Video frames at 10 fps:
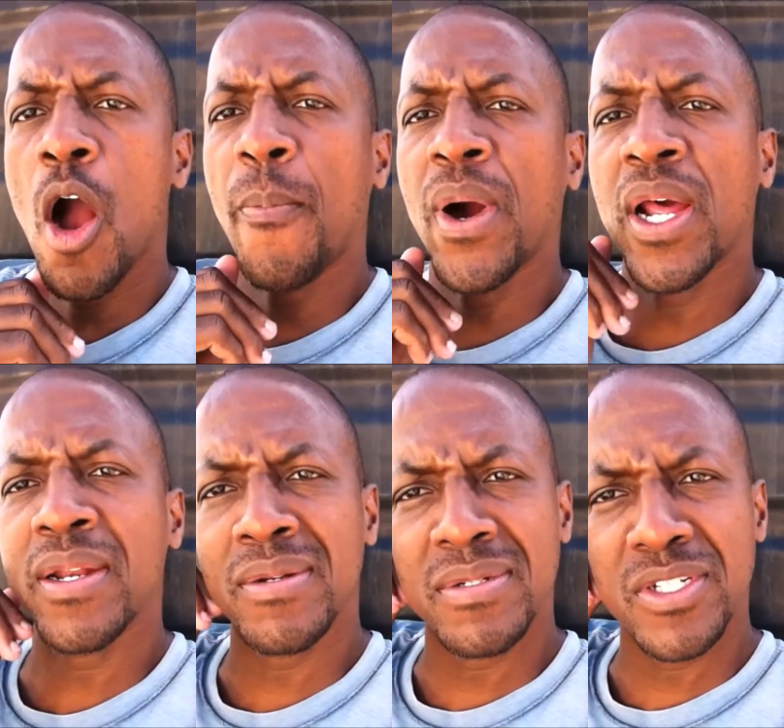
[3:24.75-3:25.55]
Upon
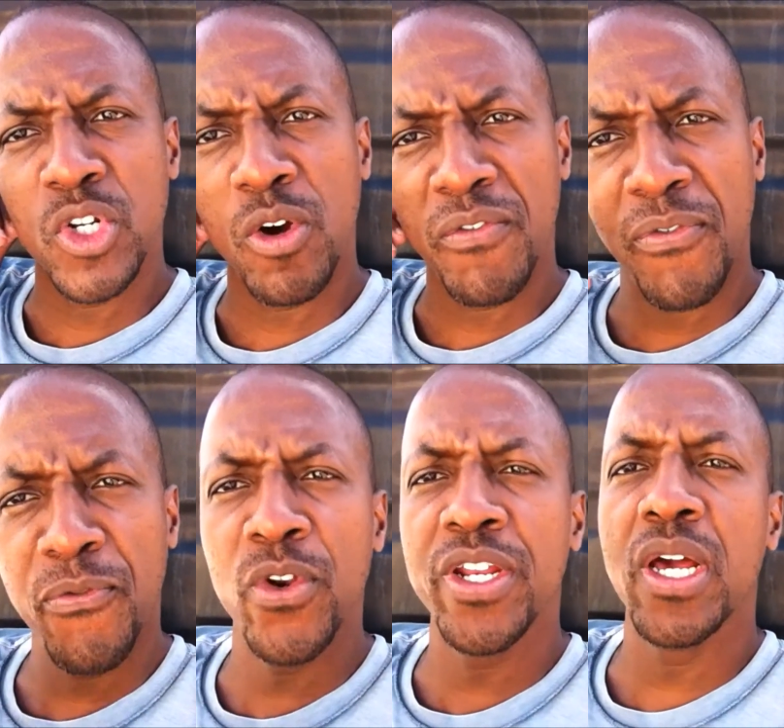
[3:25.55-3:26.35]

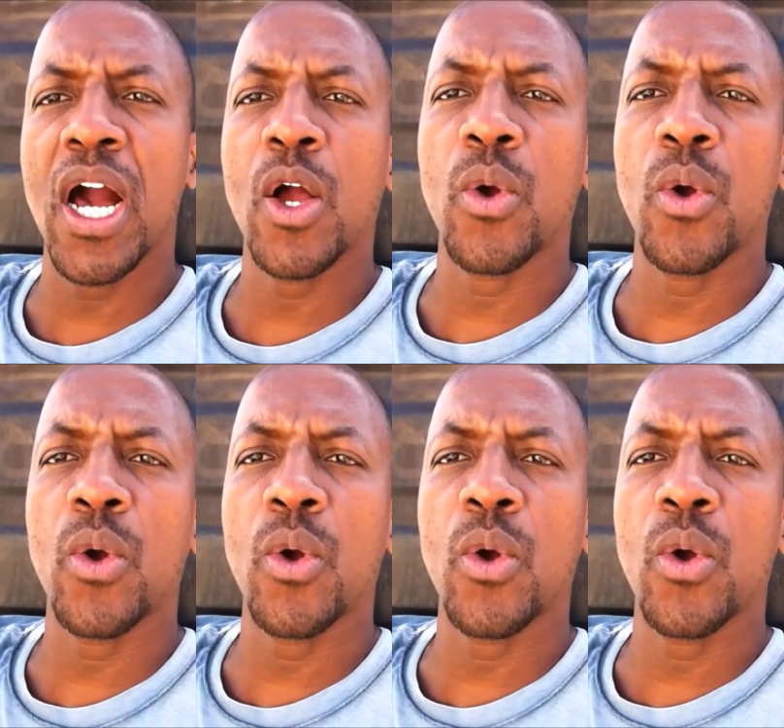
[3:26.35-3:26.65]
filling the